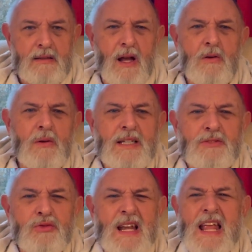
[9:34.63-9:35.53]
Don't all
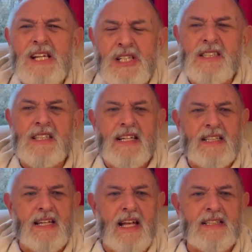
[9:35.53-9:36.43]
these religions need
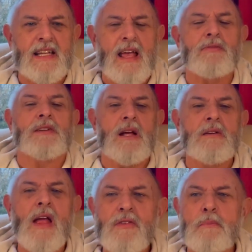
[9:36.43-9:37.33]
to get together?
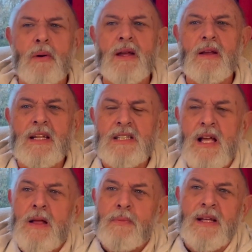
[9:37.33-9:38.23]
Don't everybody,
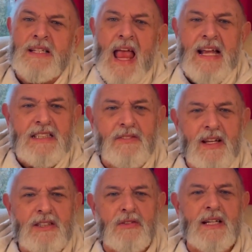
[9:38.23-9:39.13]
these heads of
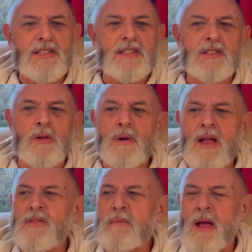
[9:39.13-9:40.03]
these religions or
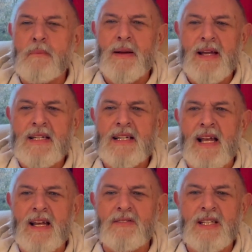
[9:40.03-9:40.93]
whatever it may be, need to
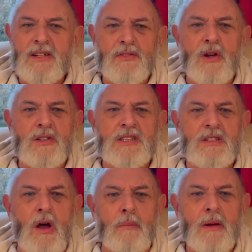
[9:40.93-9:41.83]
get together and say, you've got to
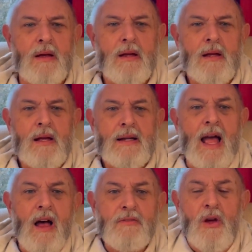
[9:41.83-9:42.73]
stop.
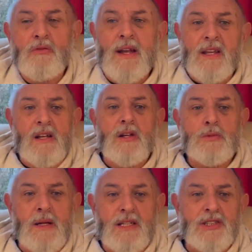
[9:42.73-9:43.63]
Now, I've not read the
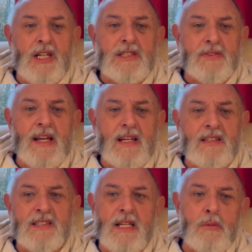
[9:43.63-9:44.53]
news where the Church of England
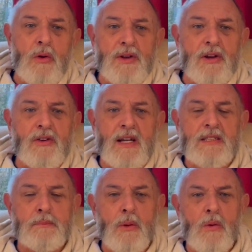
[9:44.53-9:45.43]
has said the war in
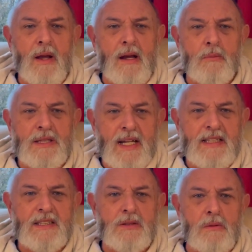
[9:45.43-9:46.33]
Ukraine's appalling and we
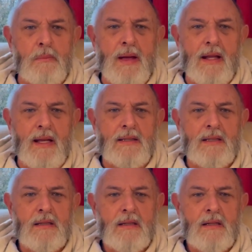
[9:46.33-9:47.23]
need to talk about
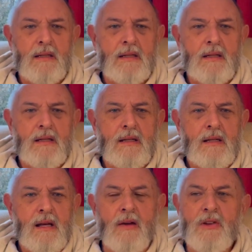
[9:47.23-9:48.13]
this.
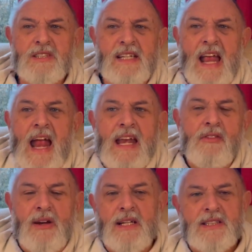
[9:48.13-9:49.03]
I've not seen any
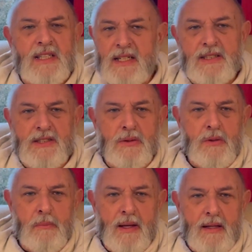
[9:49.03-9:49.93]
religious leader
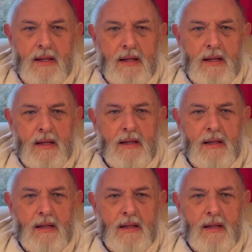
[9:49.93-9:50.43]
talk about it.